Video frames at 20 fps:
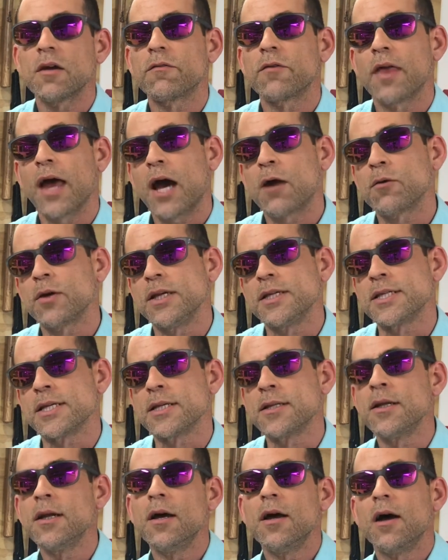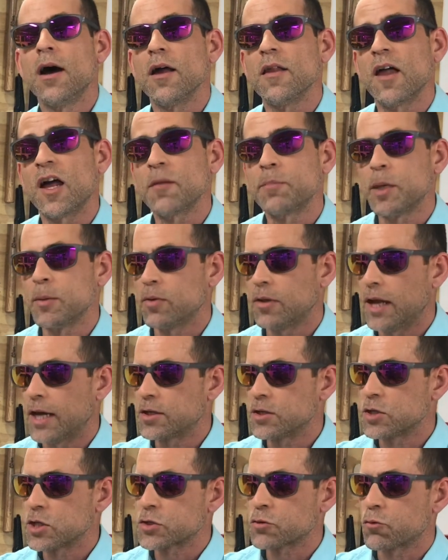For that reason, a lot of people
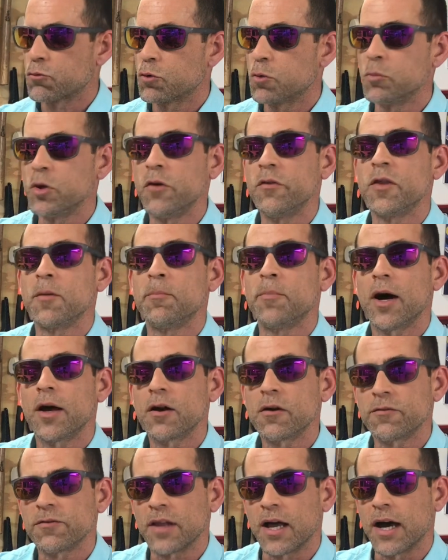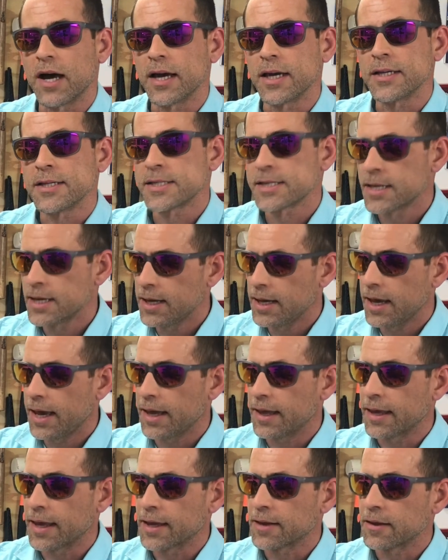like to just remove the butterflies
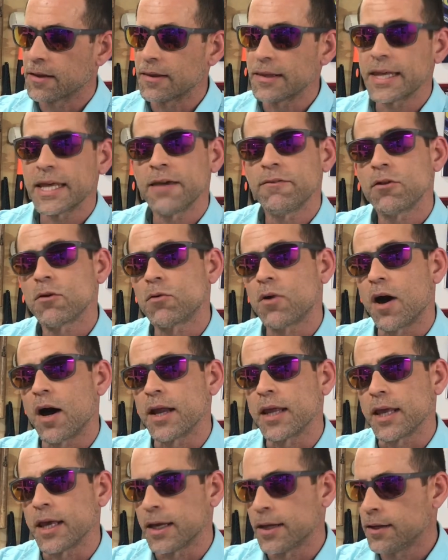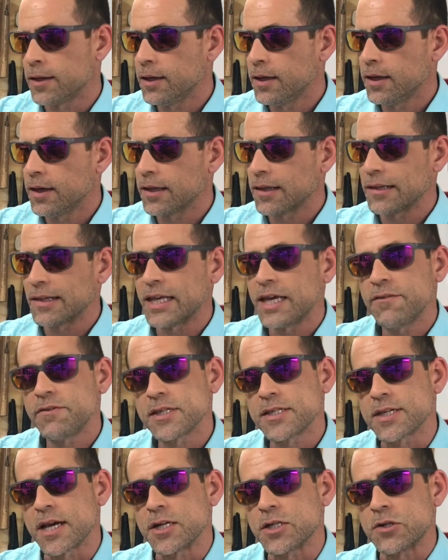and leave the rod in, leave
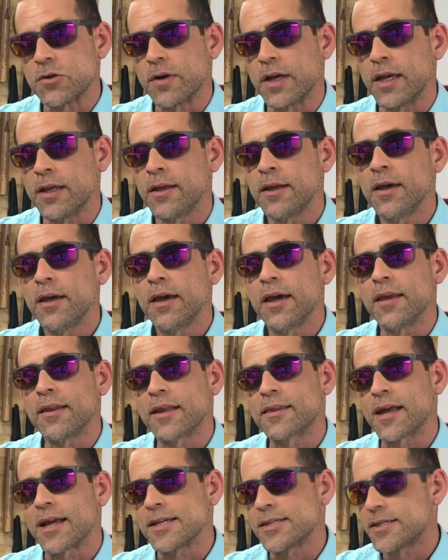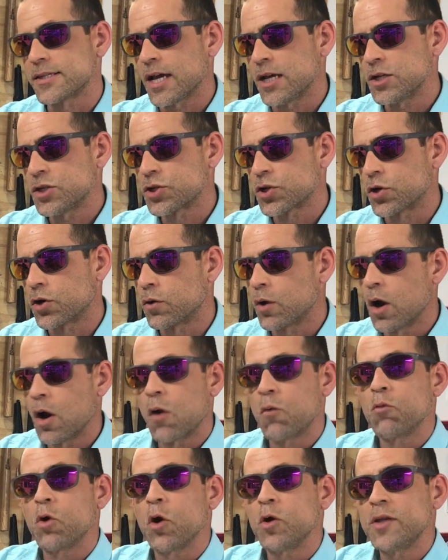the sensor in, and let that sensor
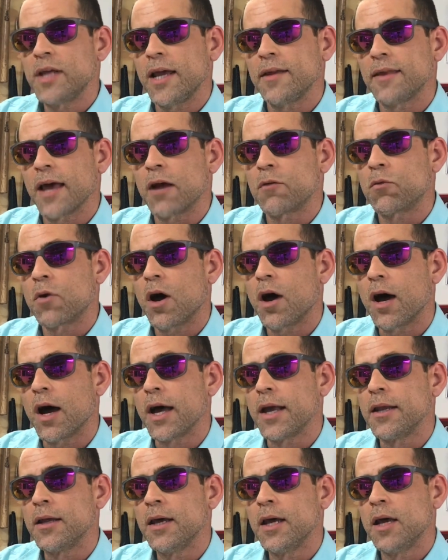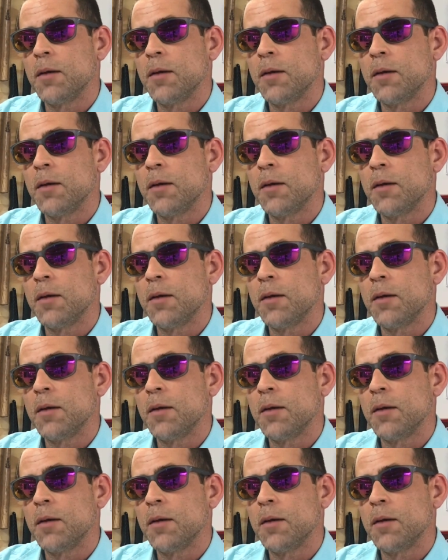rotate that rod,